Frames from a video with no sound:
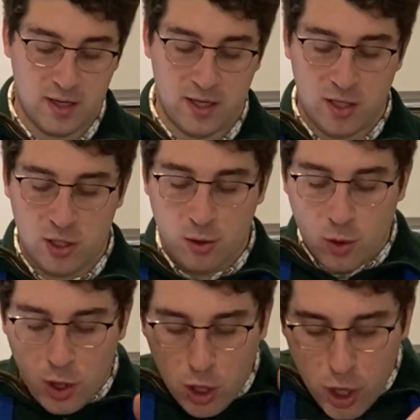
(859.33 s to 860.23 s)
it's so
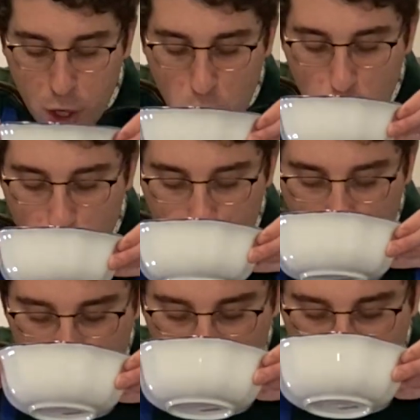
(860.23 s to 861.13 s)
good.
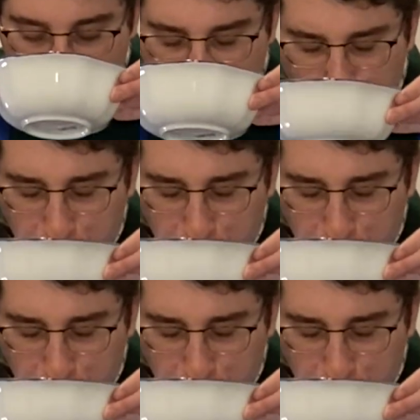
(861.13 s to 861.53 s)
You just can't